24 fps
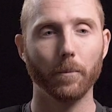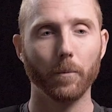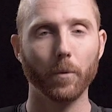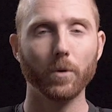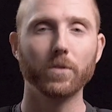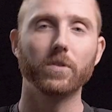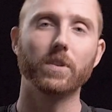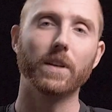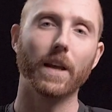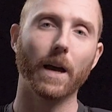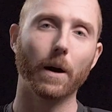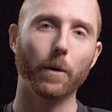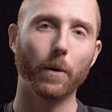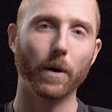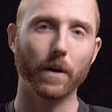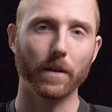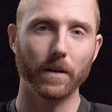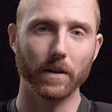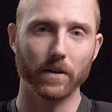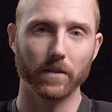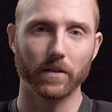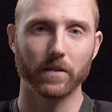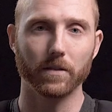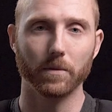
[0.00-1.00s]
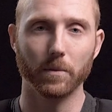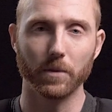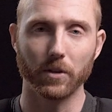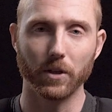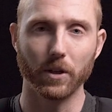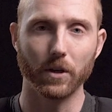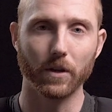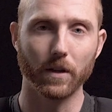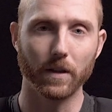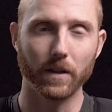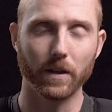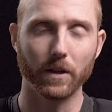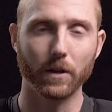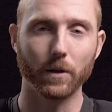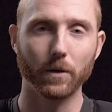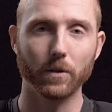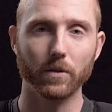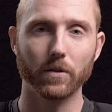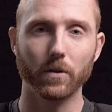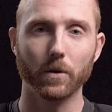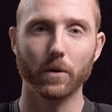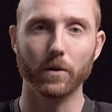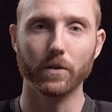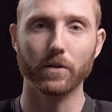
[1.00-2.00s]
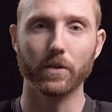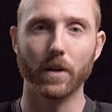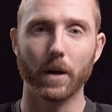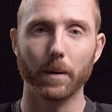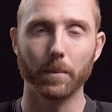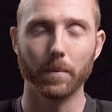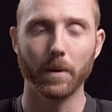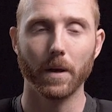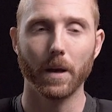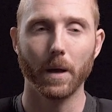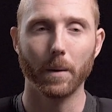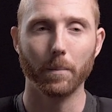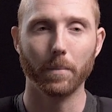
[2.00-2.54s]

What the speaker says: We'll see how well this material that they use holds up,